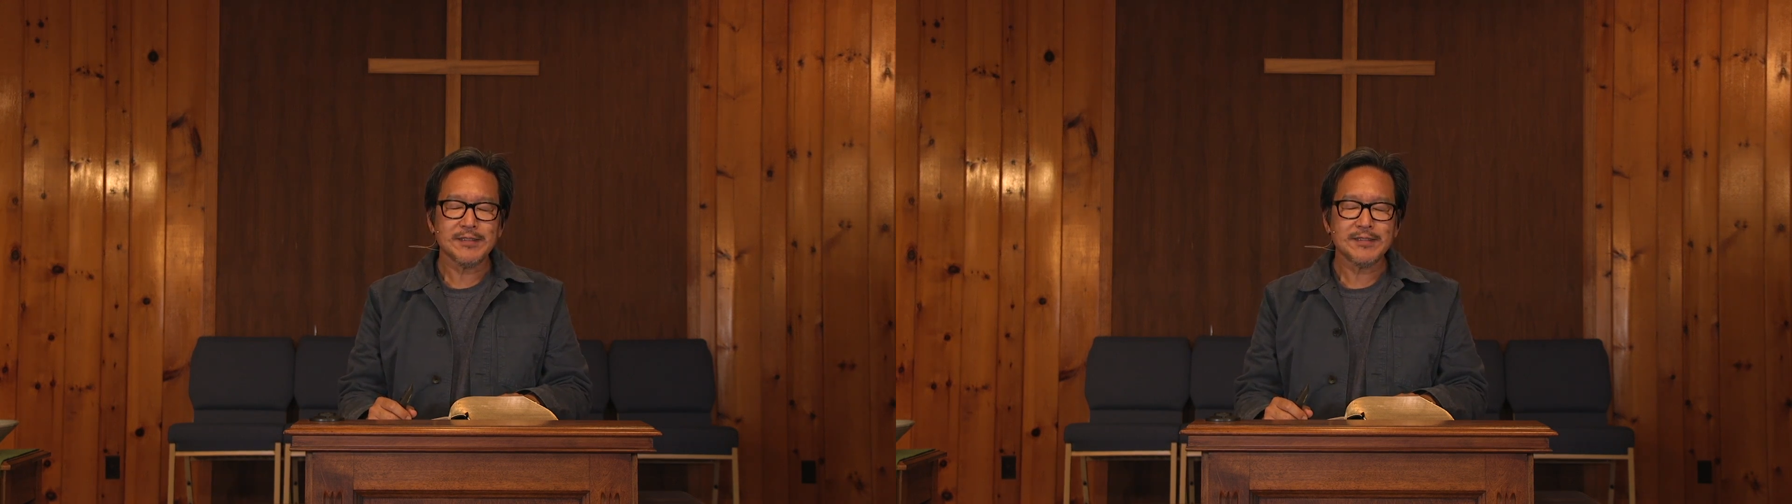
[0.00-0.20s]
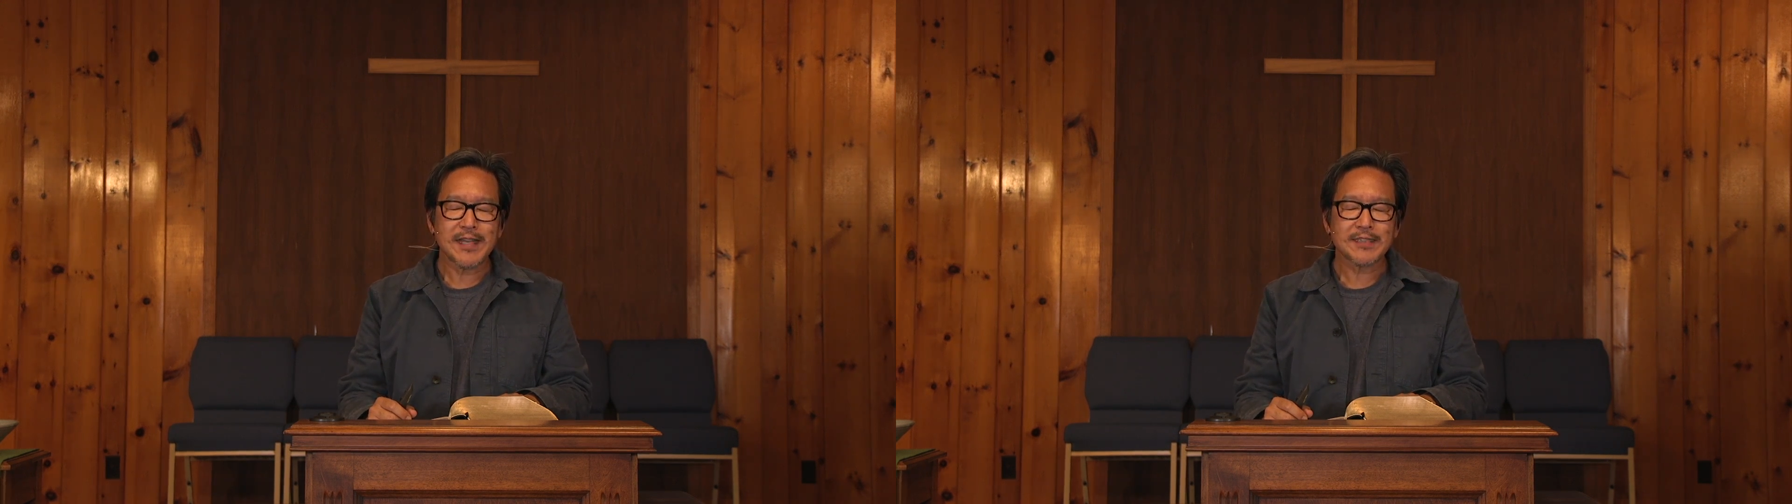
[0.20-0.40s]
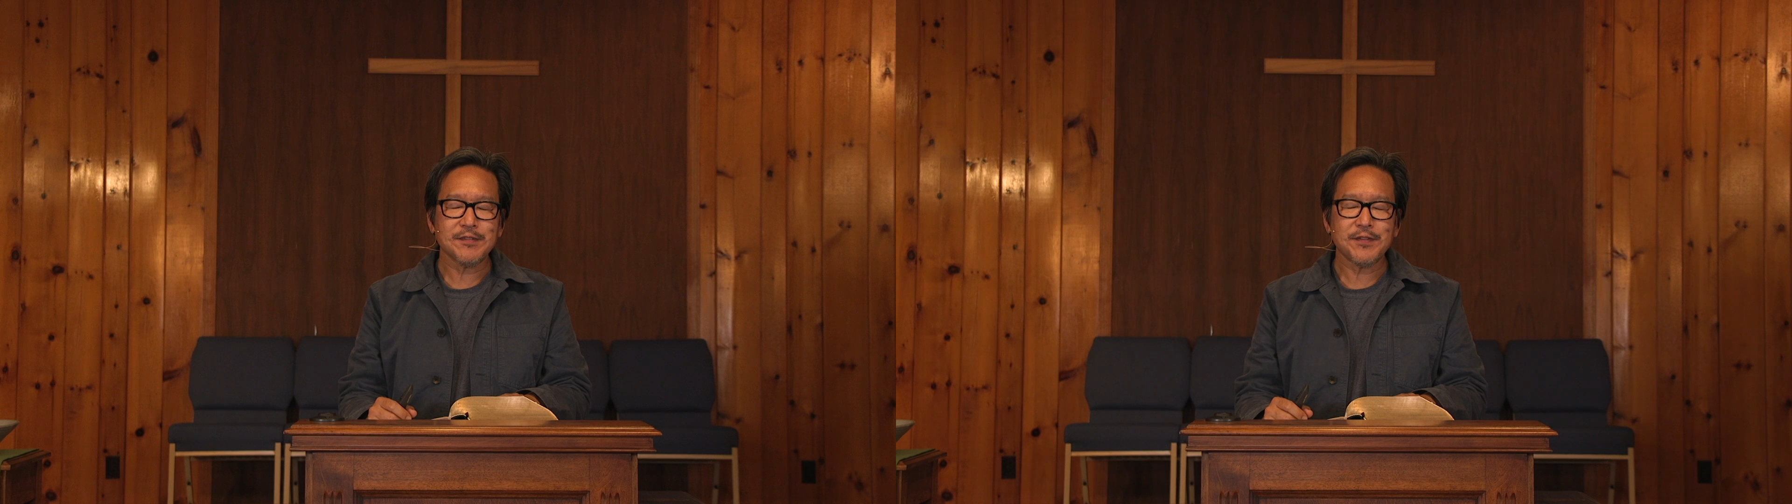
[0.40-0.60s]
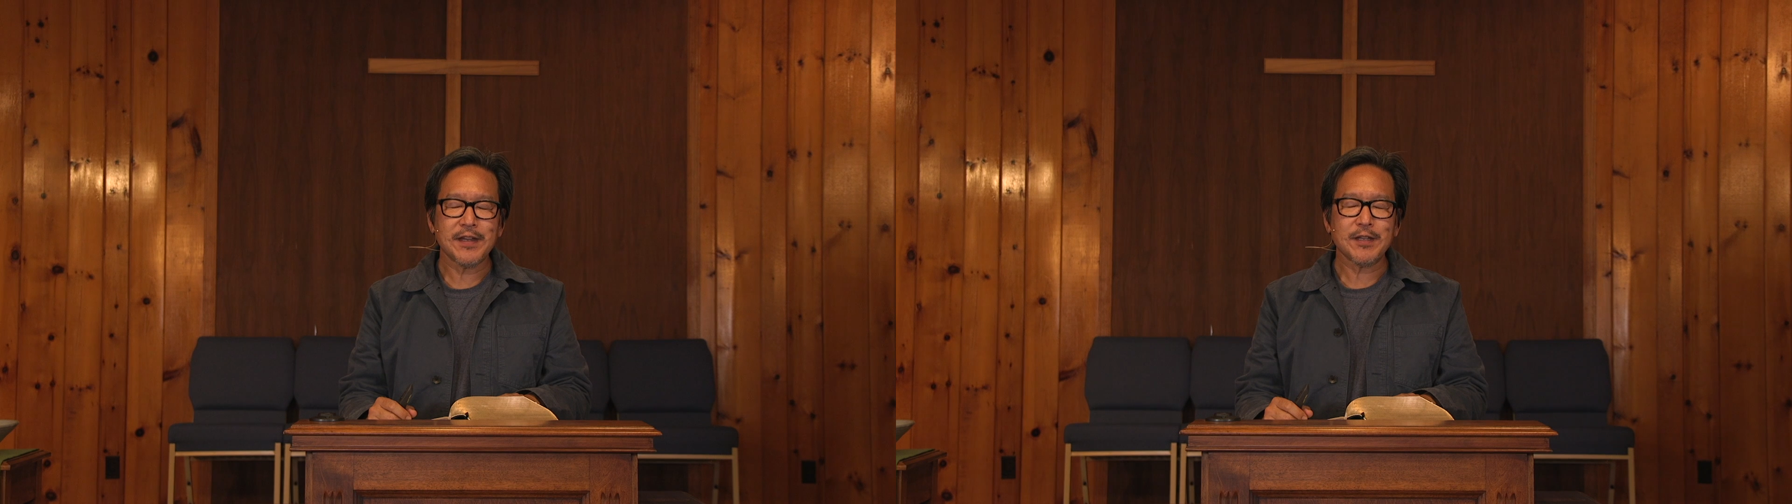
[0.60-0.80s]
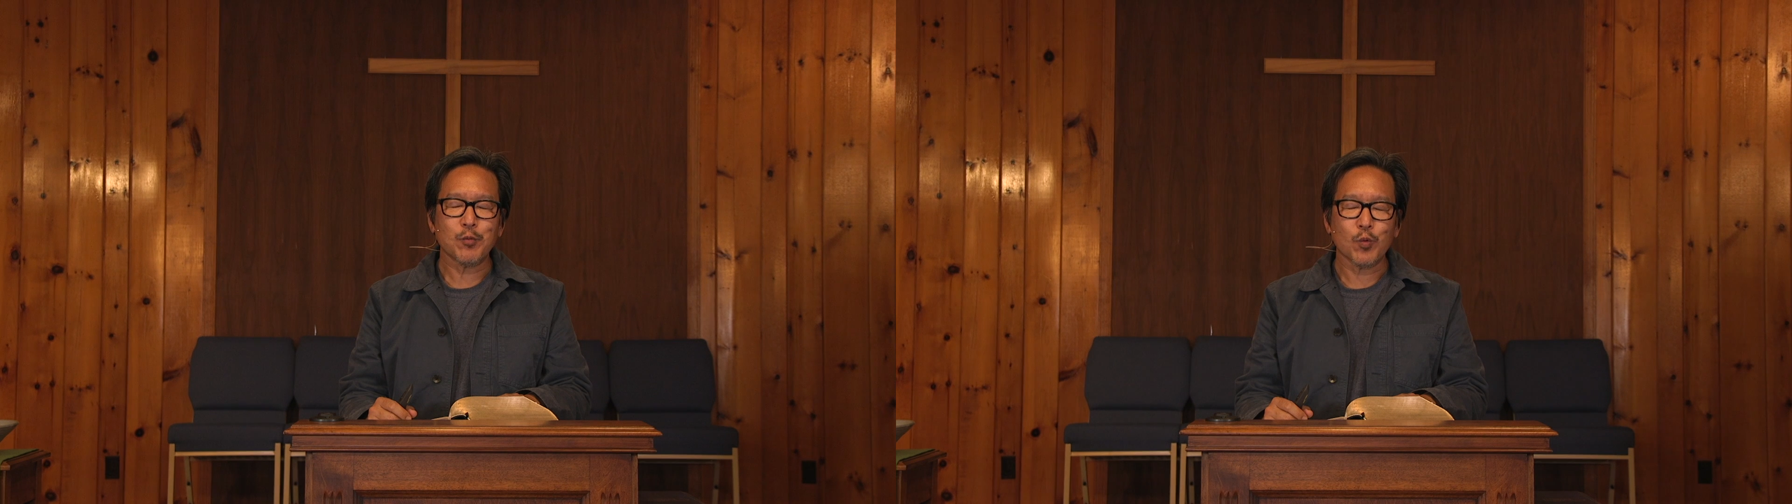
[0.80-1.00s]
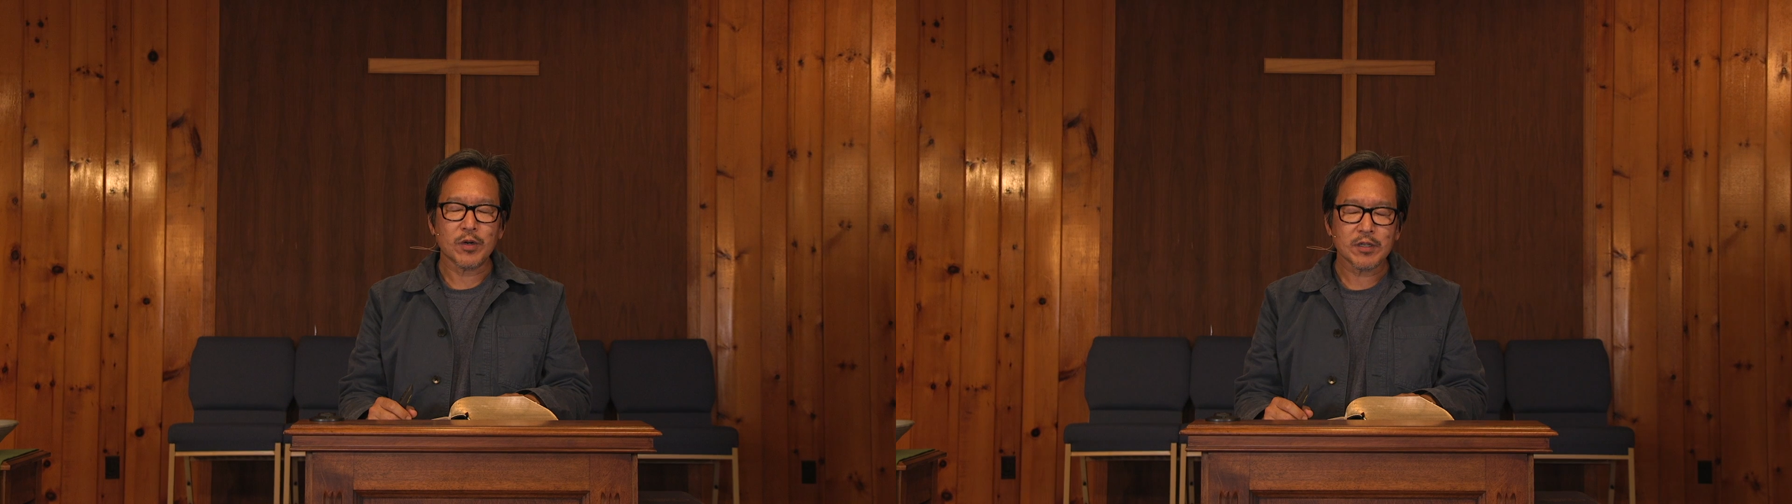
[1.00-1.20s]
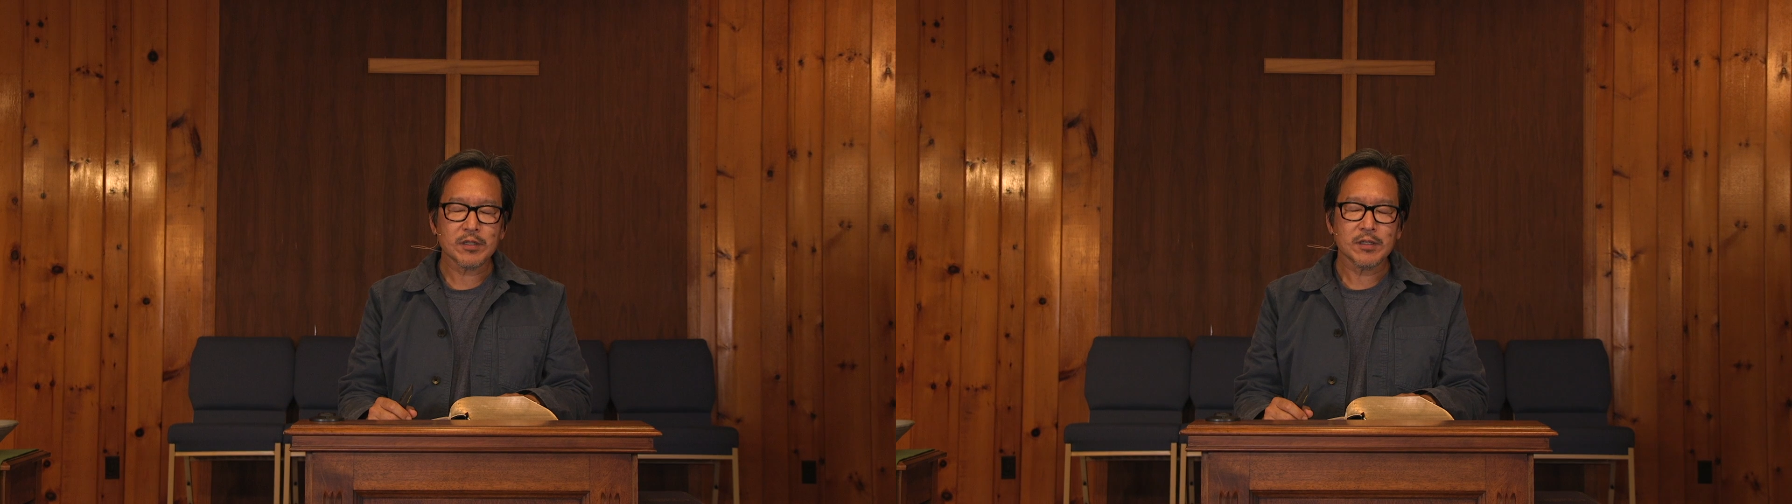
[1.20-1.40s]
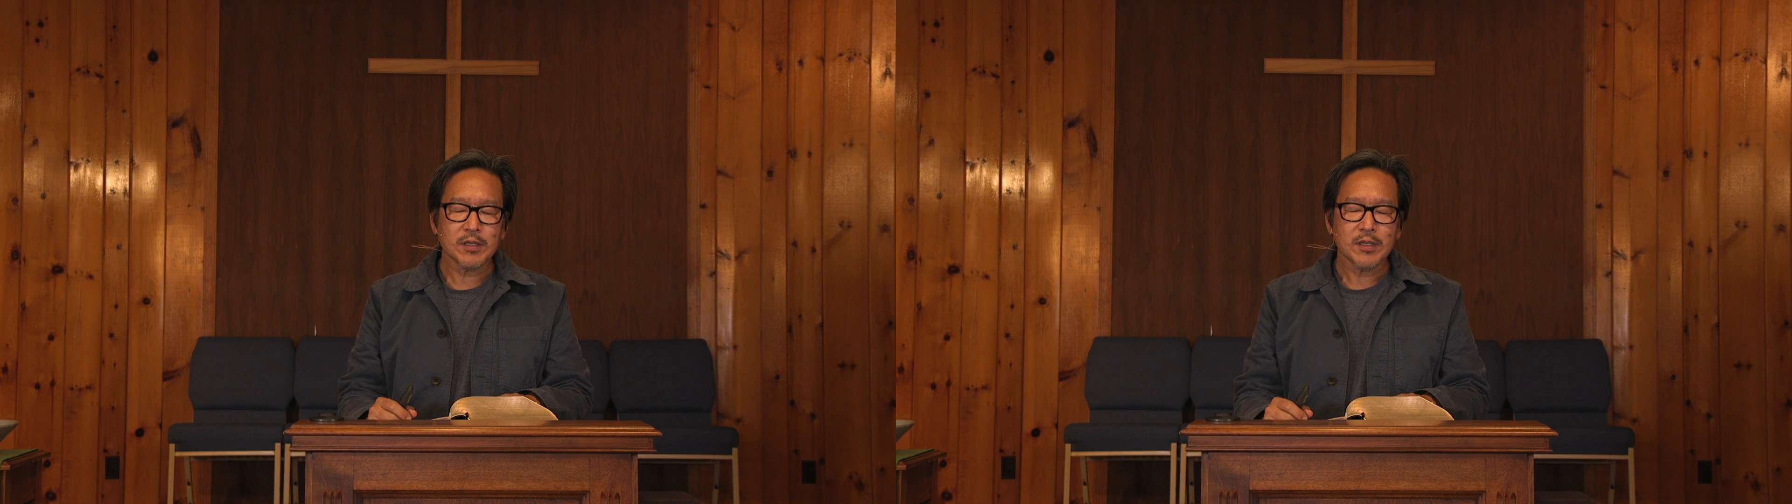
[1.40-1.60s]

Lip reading: sanctifying work,